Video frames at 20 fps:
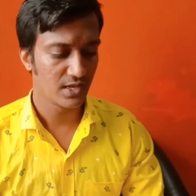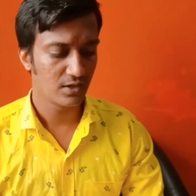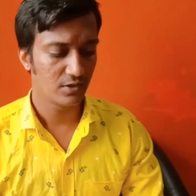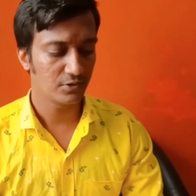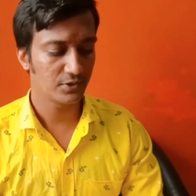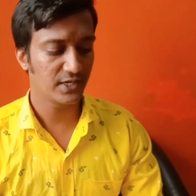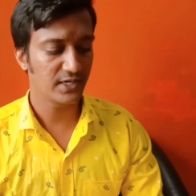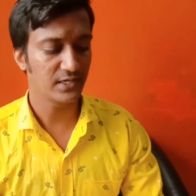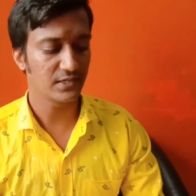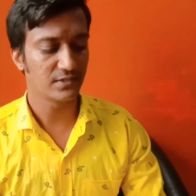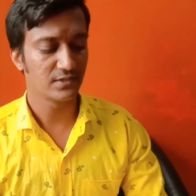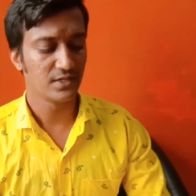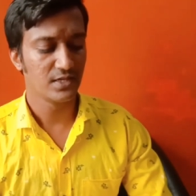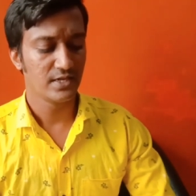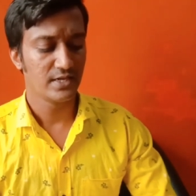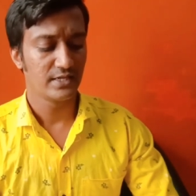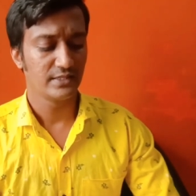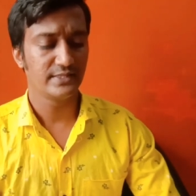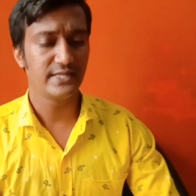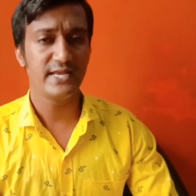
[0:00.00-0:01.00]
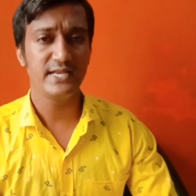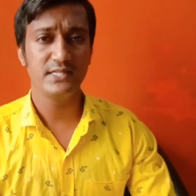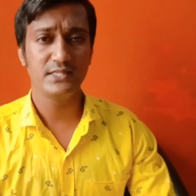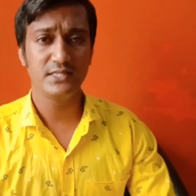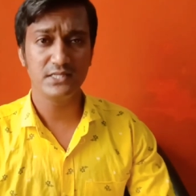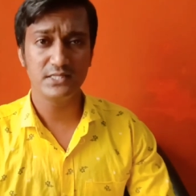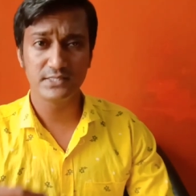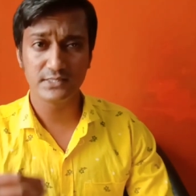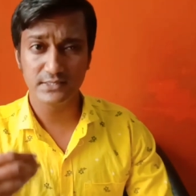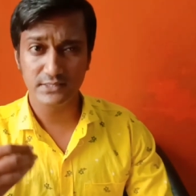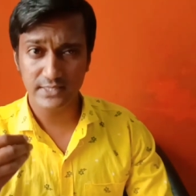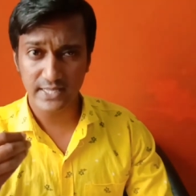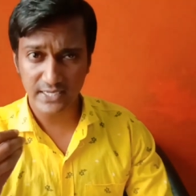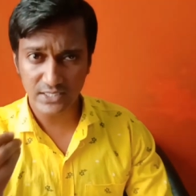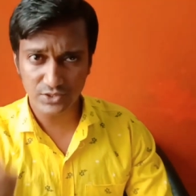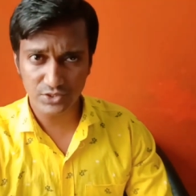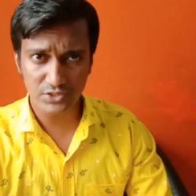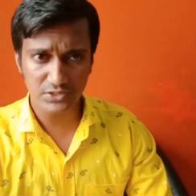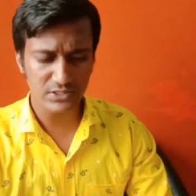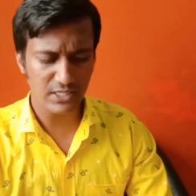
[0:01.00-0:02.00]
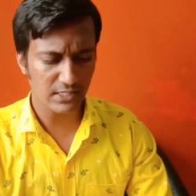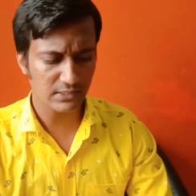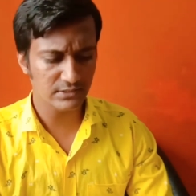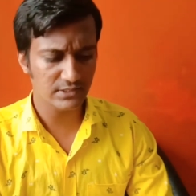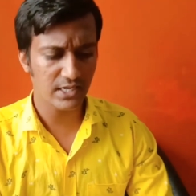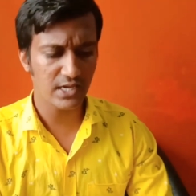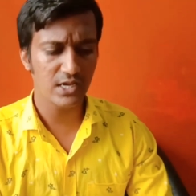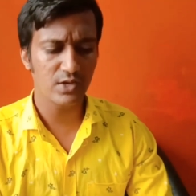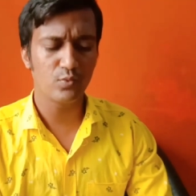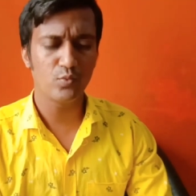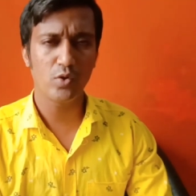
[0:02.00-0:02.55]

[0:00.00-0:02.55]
Okay. Then this next stanza,